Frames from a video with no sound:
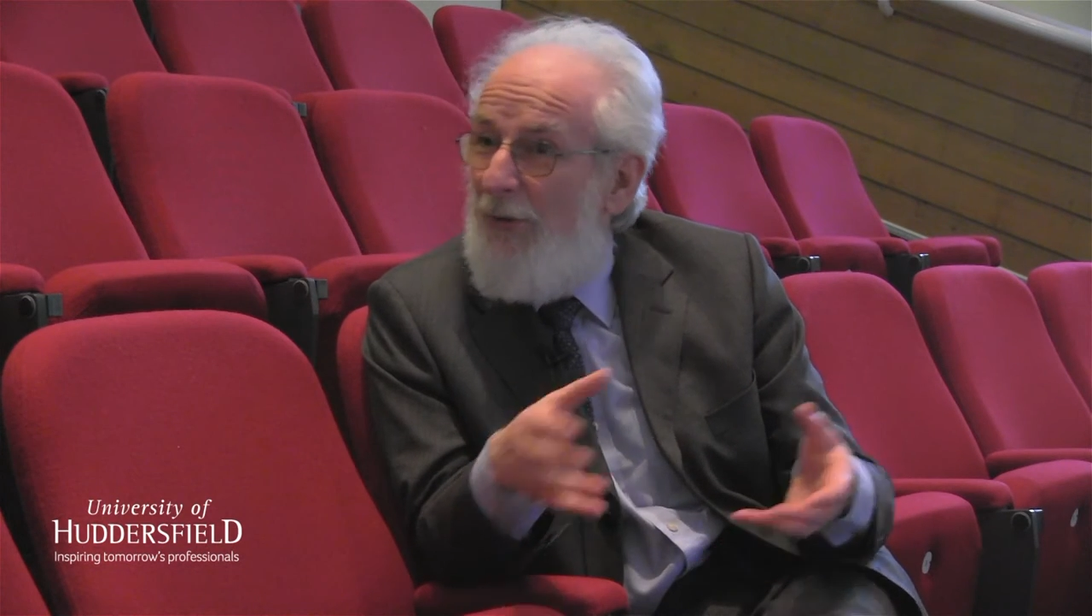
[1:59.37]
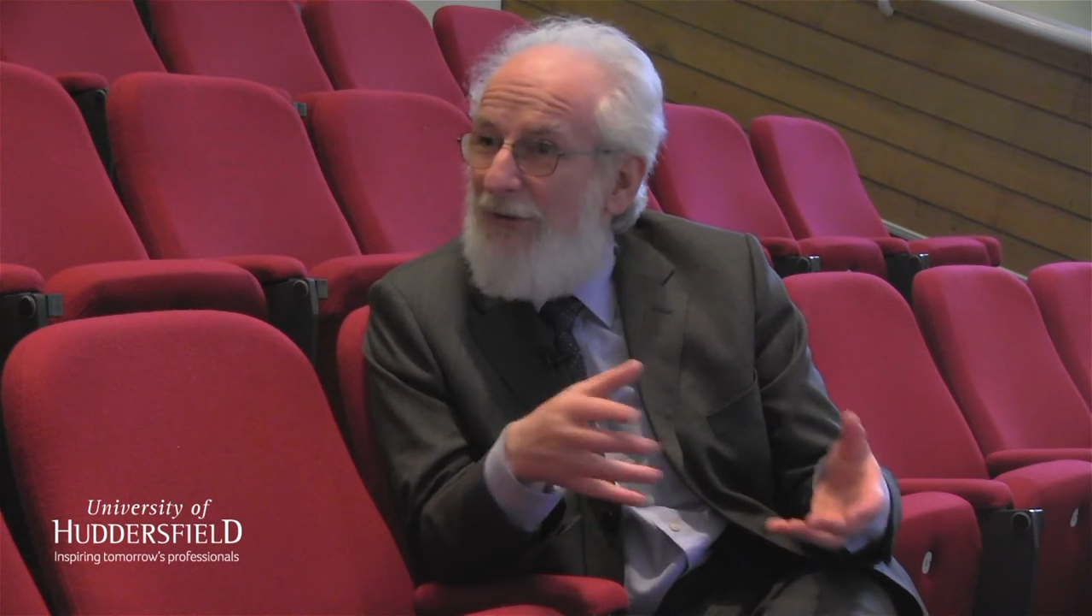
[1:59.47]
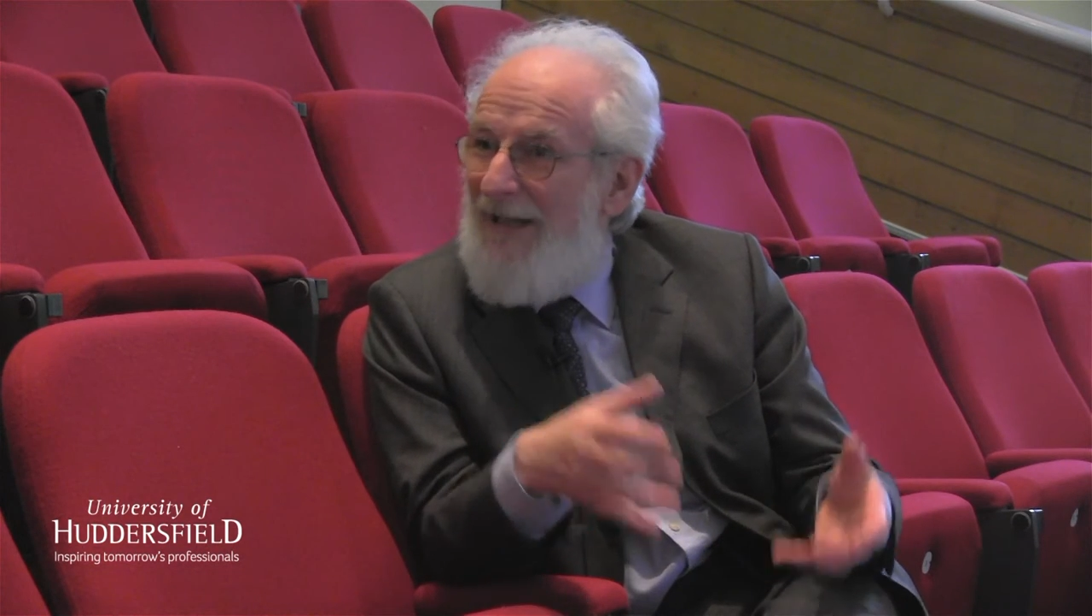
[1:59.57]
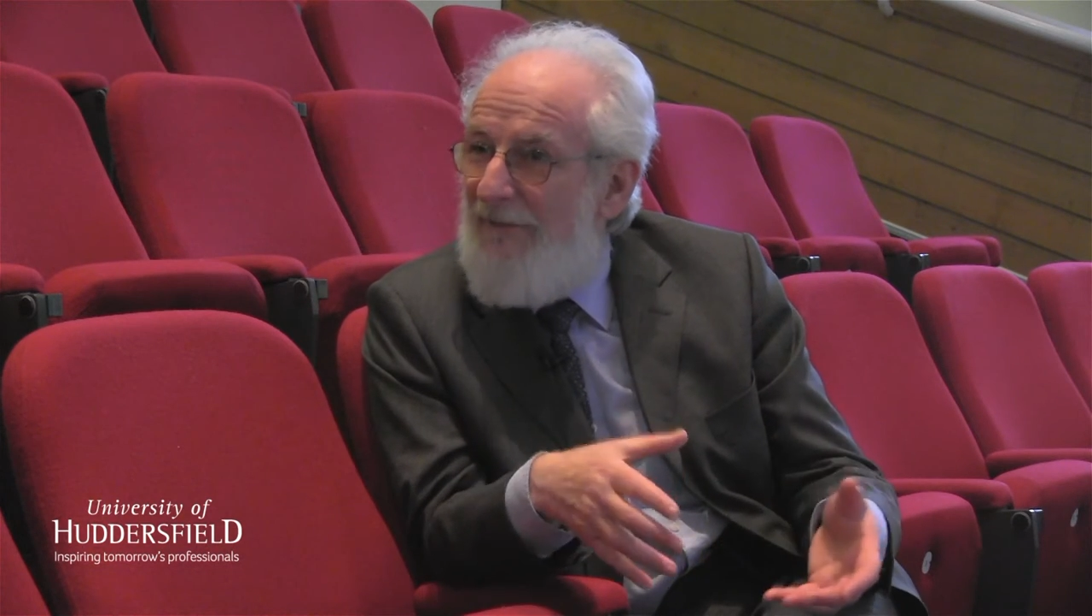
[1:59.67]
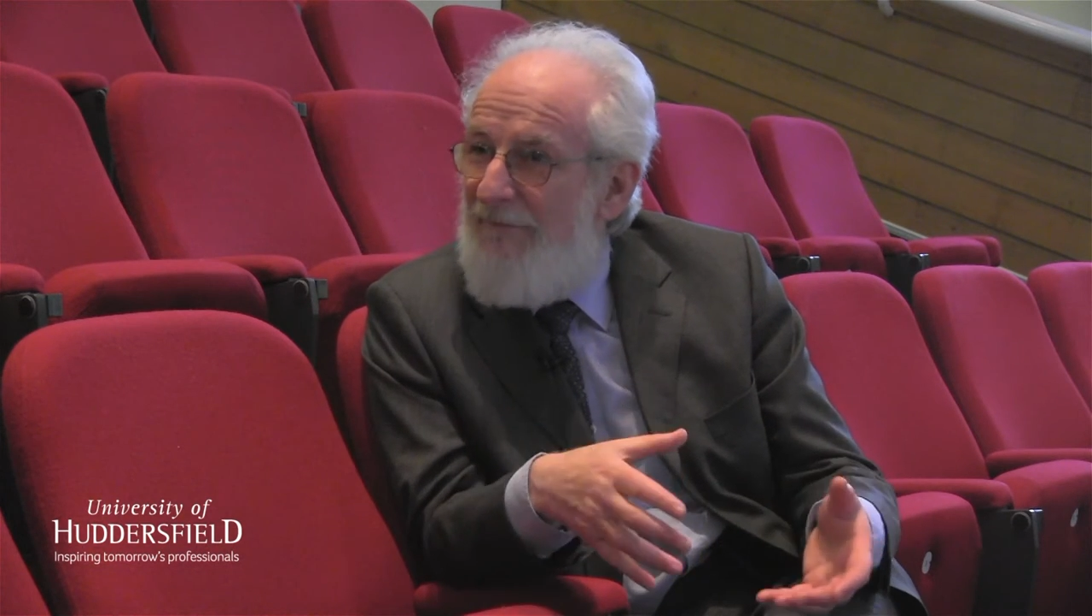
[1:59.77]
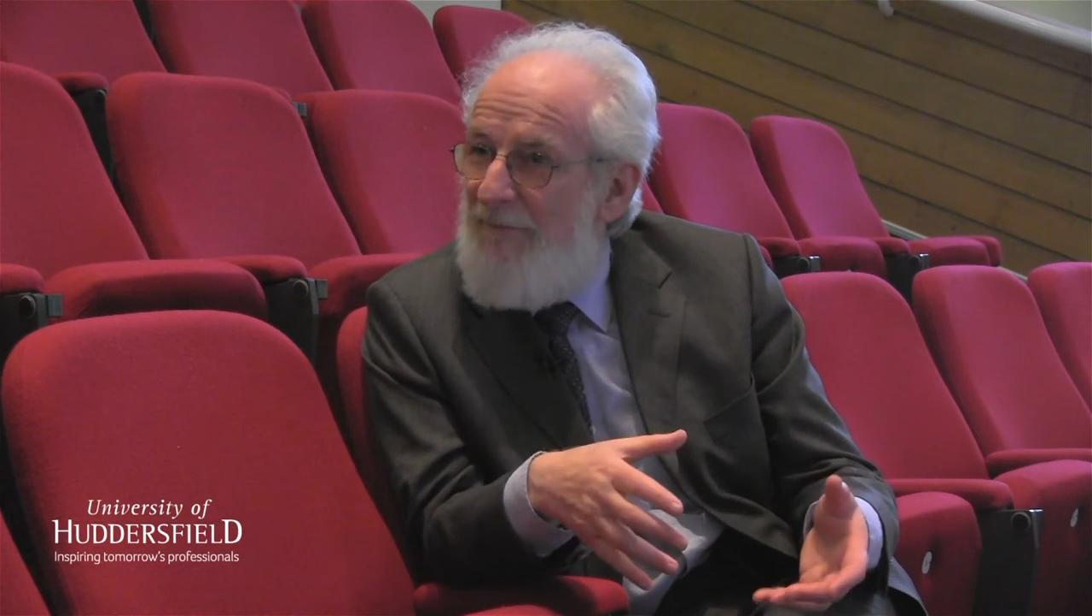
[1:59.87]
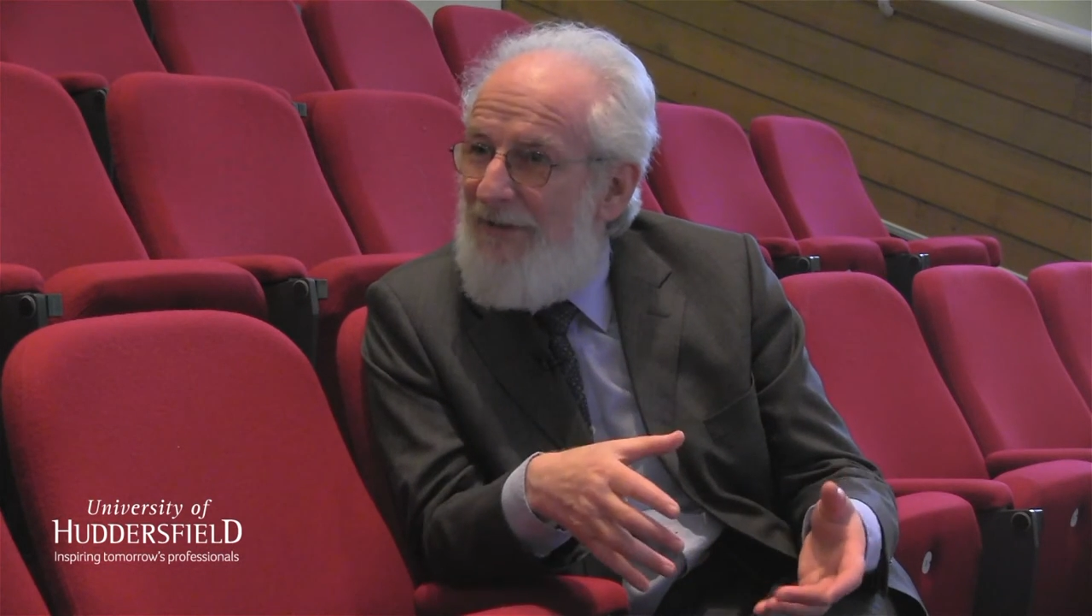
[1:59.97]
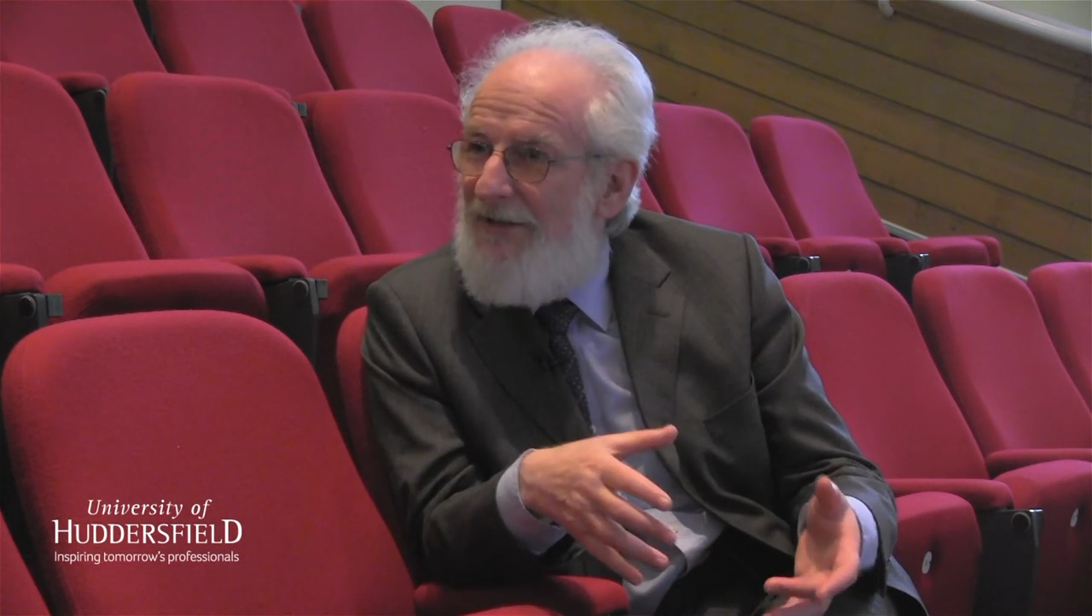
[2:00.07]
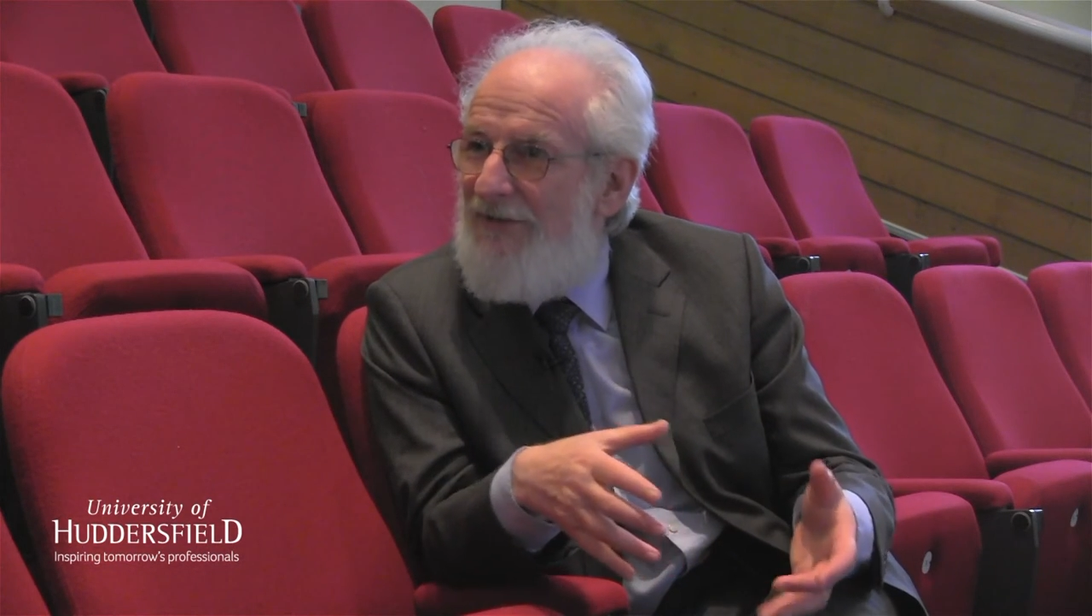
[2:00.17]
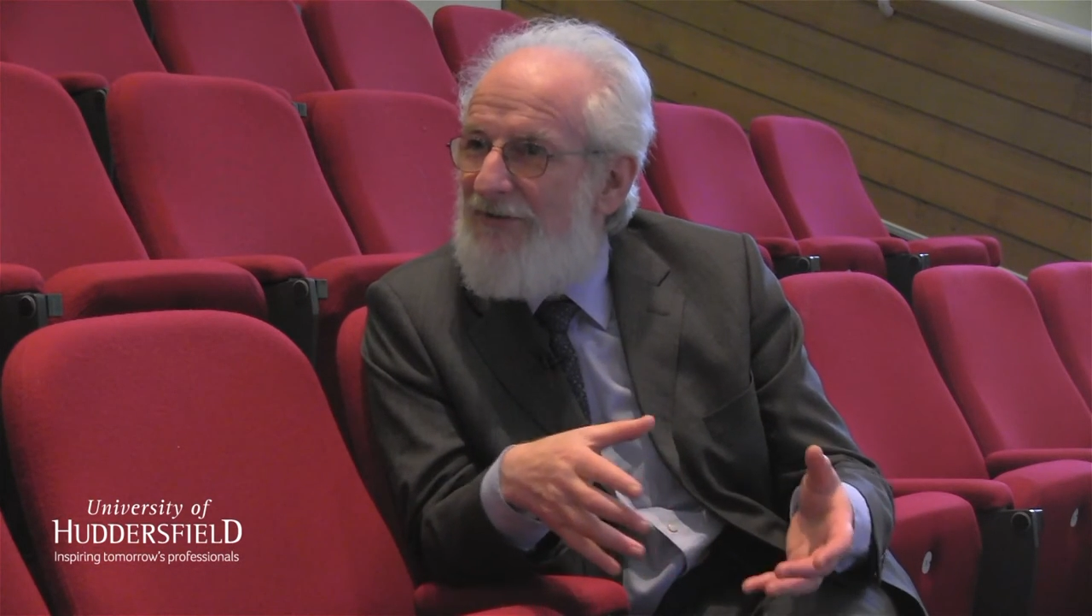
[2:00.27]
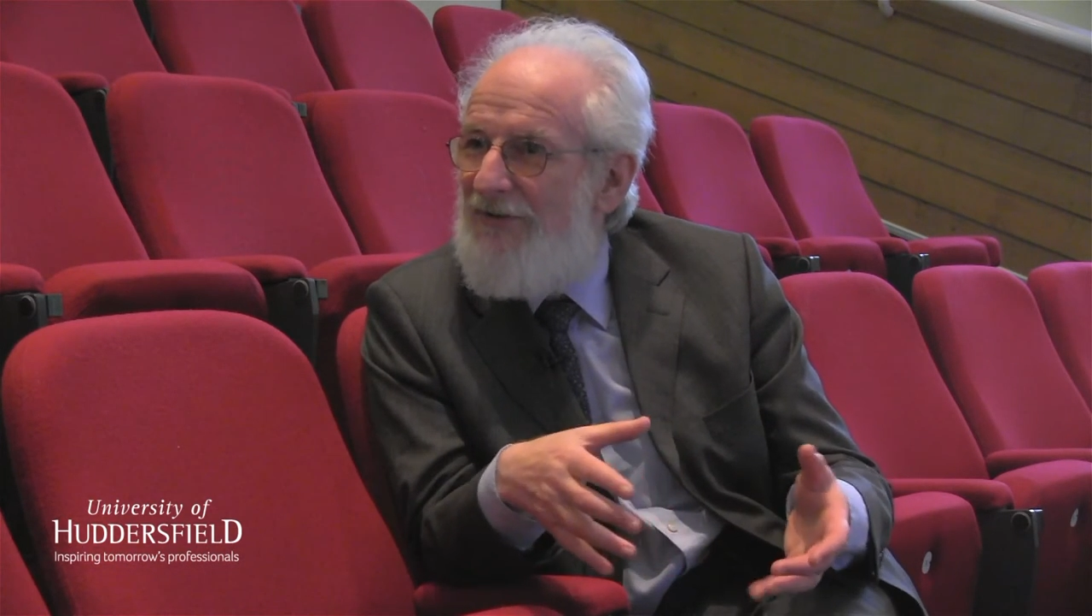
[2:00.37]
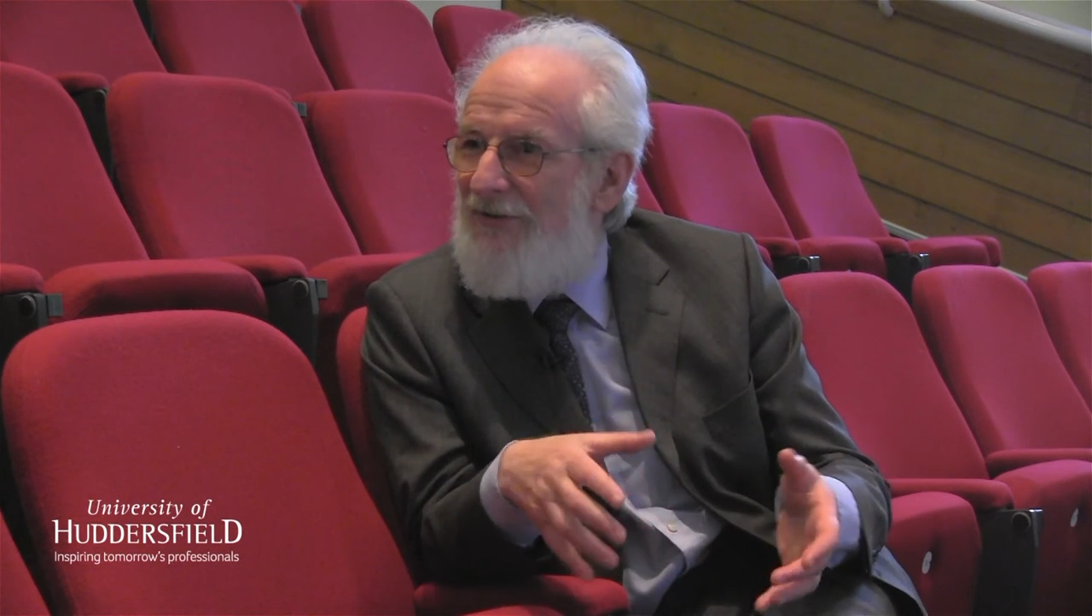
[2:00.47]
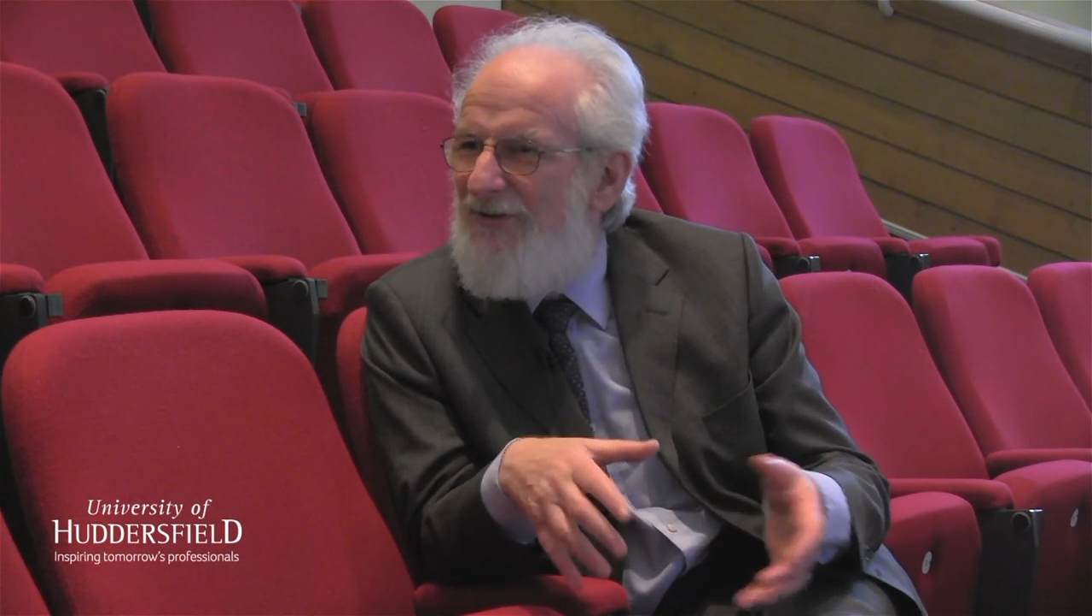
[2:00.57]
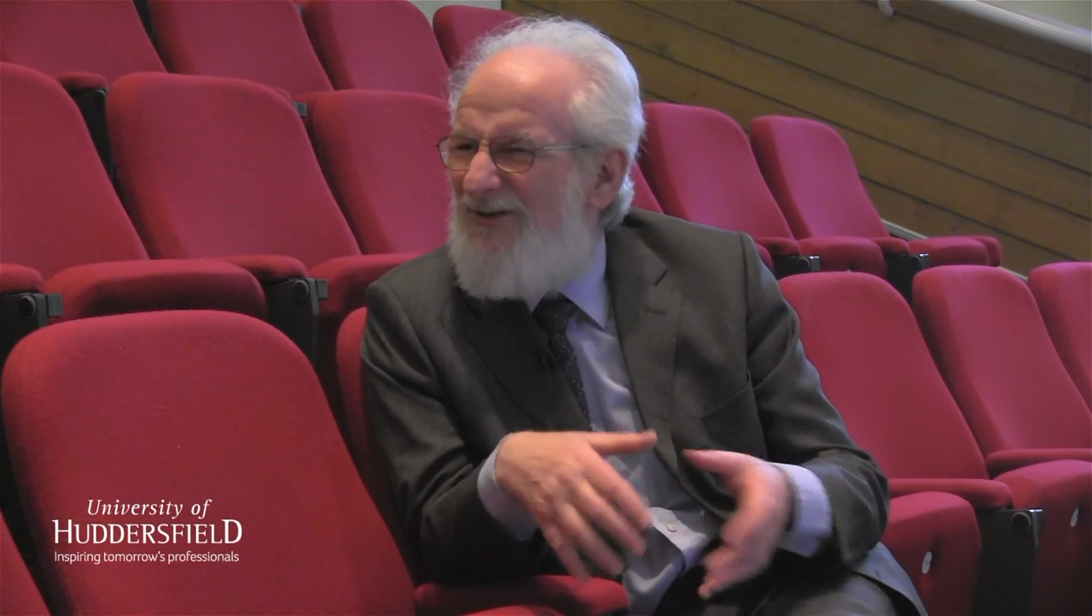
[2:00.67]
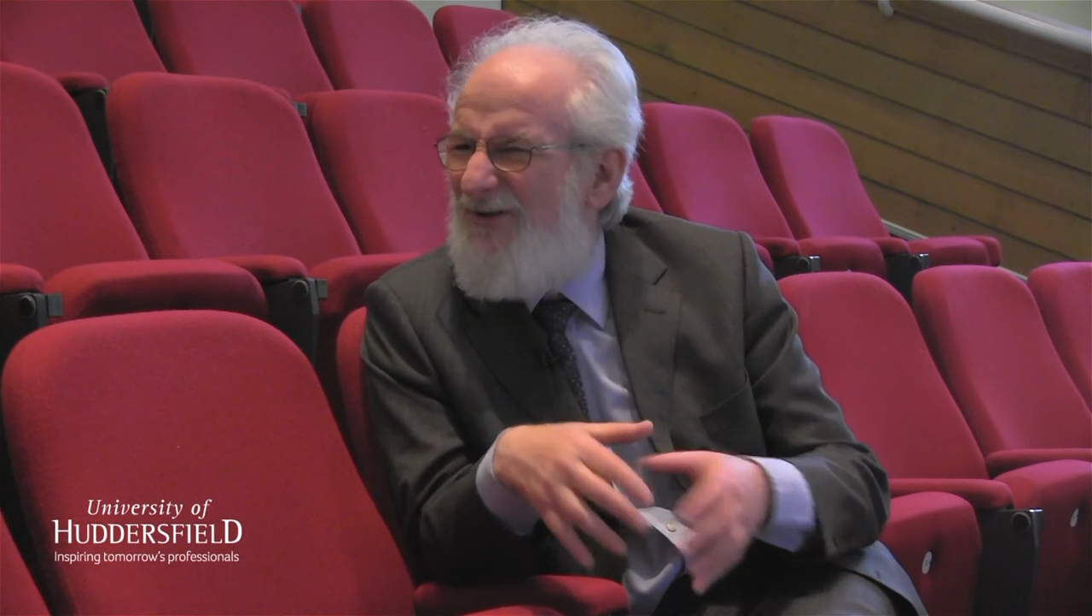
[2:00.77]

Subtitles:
old alphabets and